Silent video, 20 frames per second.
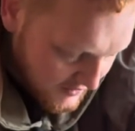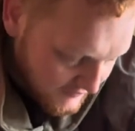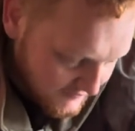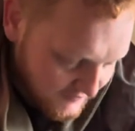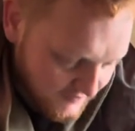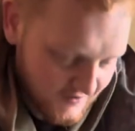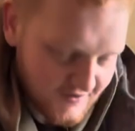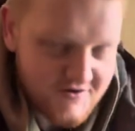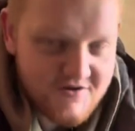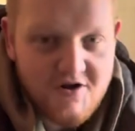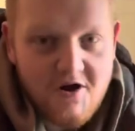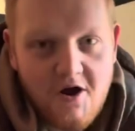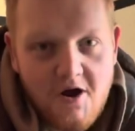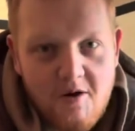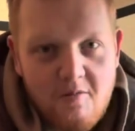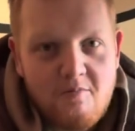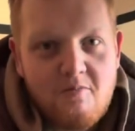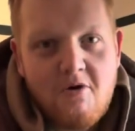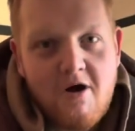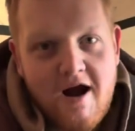for a
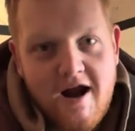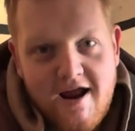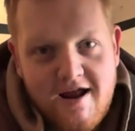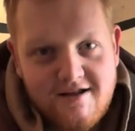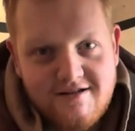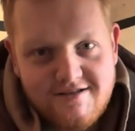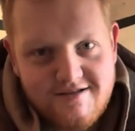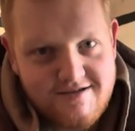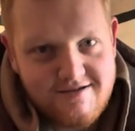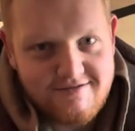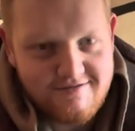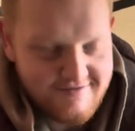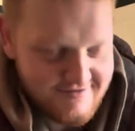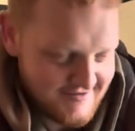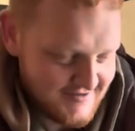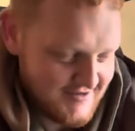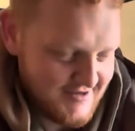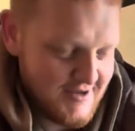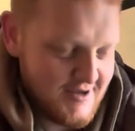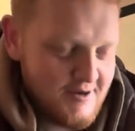certain brand,
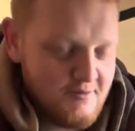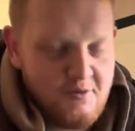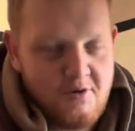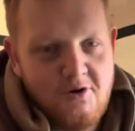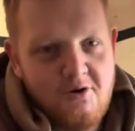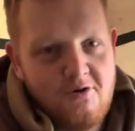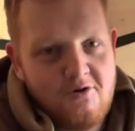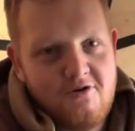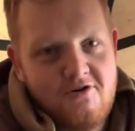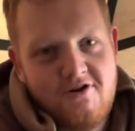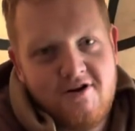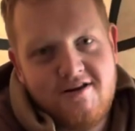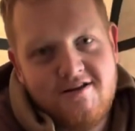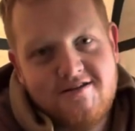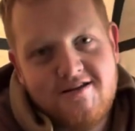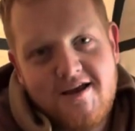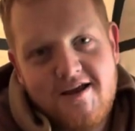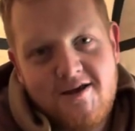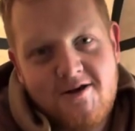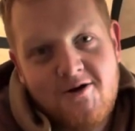we're not going to
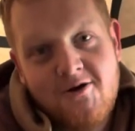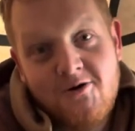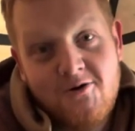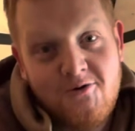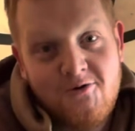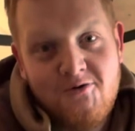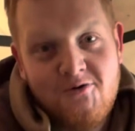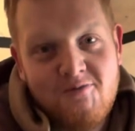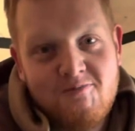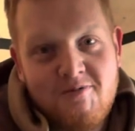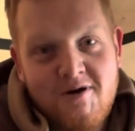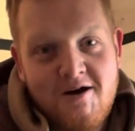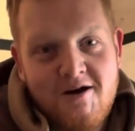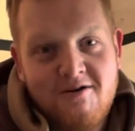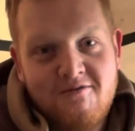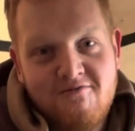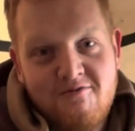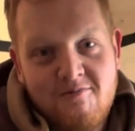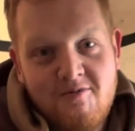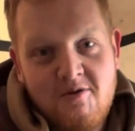say who, but
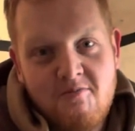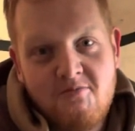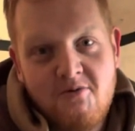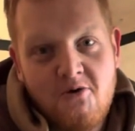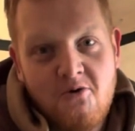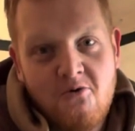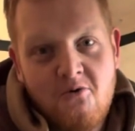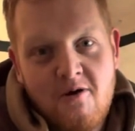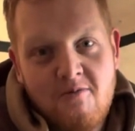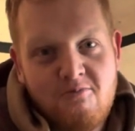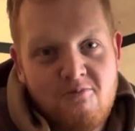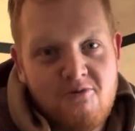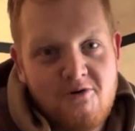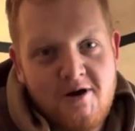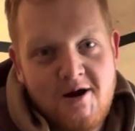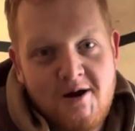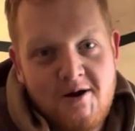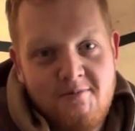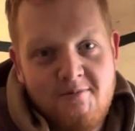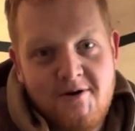from the bottle I
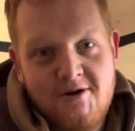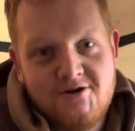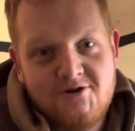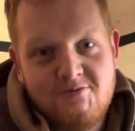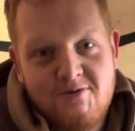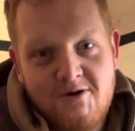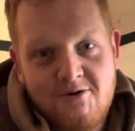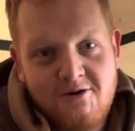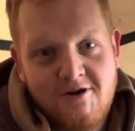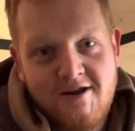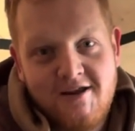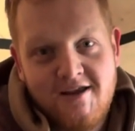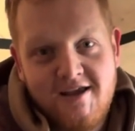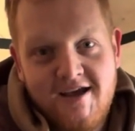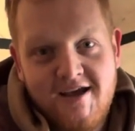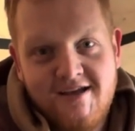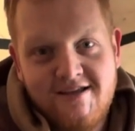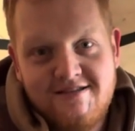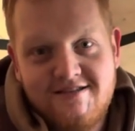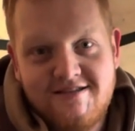pretty much well can
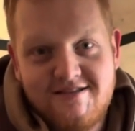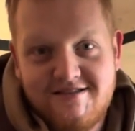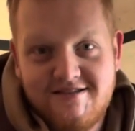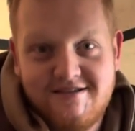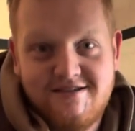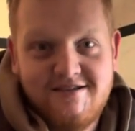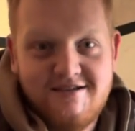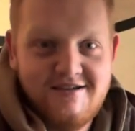guess,